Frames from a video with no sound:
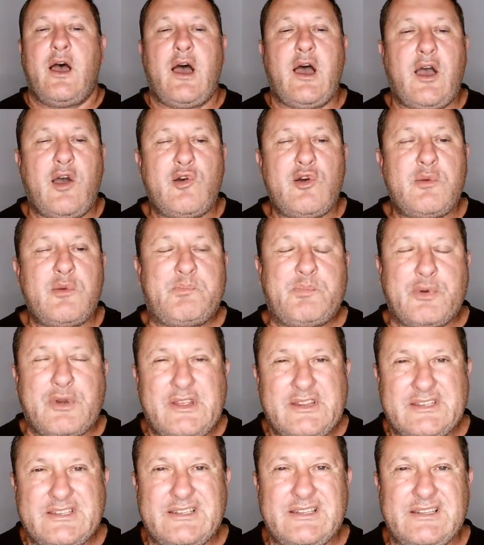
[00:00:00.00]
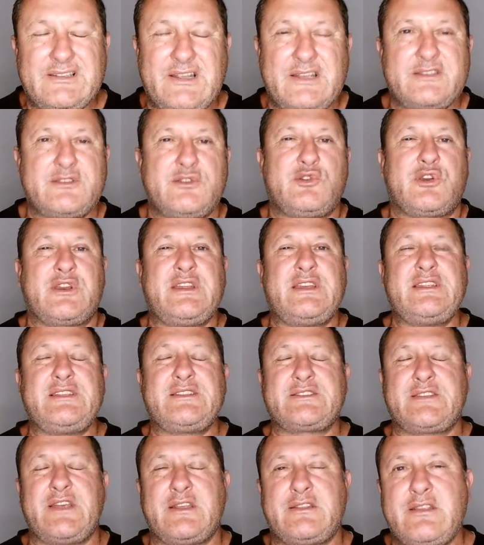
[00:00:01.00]
Our president has already
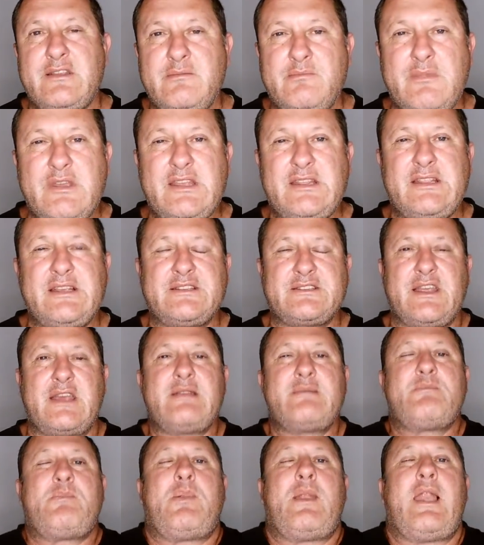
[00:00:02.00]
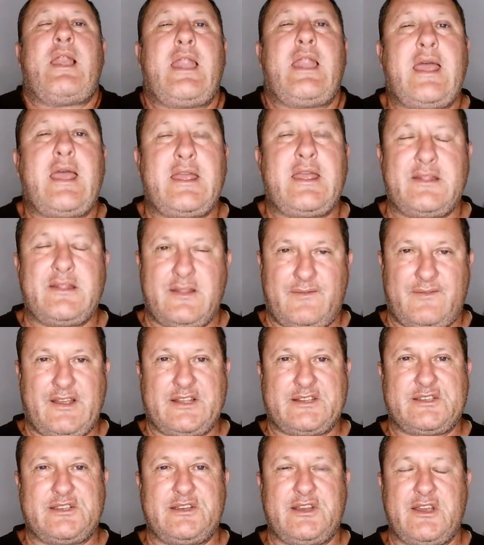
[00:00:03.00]
sat in meetings and planned the
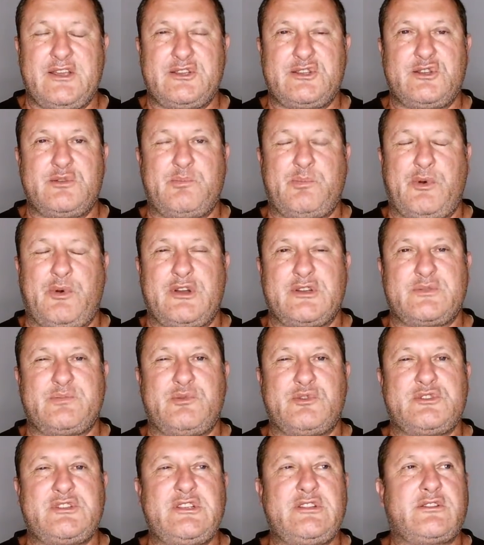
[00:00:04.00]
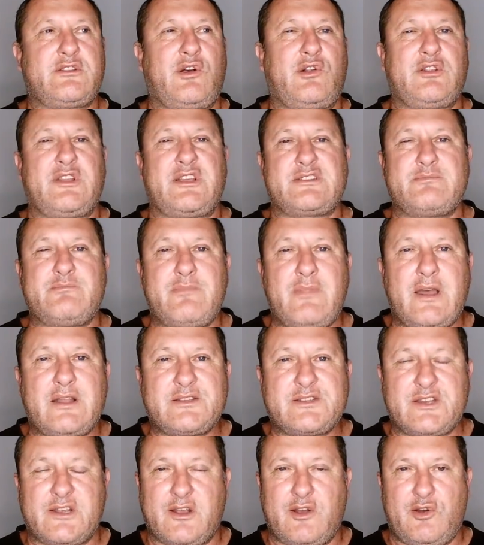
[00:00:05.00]
vaccination passports. He told us
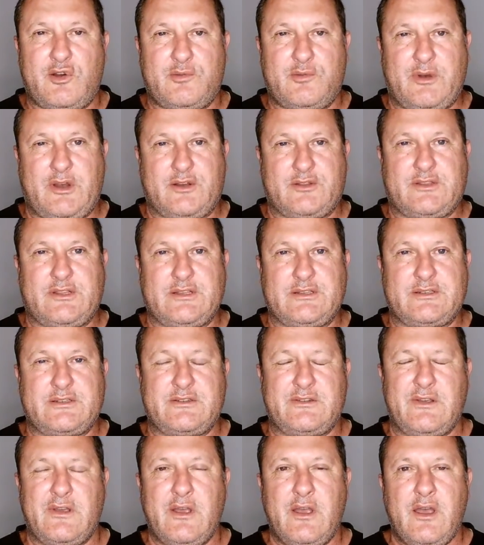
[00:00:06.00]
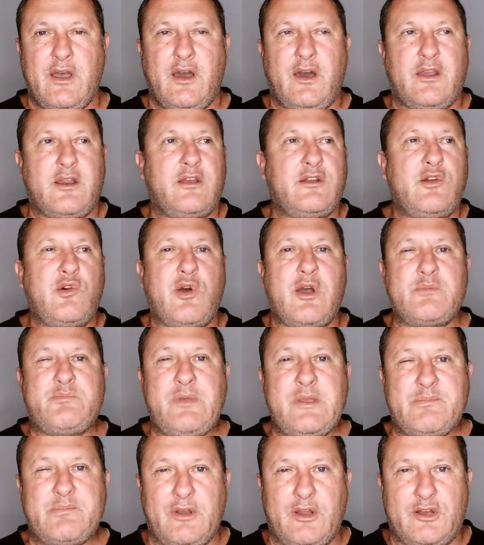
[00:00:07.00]
months ago about this. I don't know why
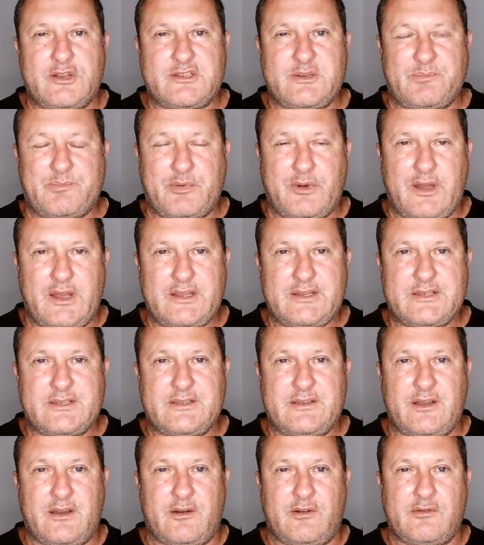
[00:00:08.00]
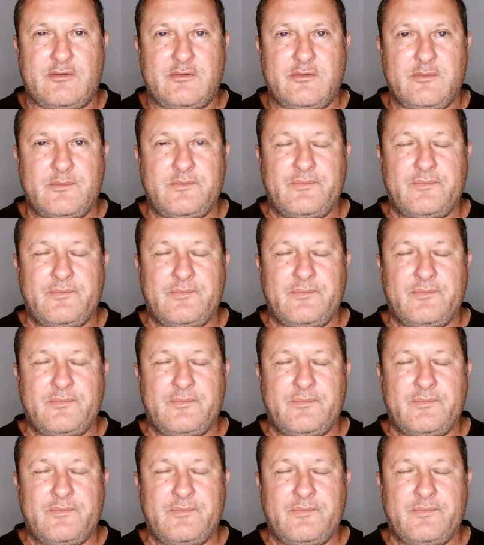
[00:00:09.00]
people are surprised now.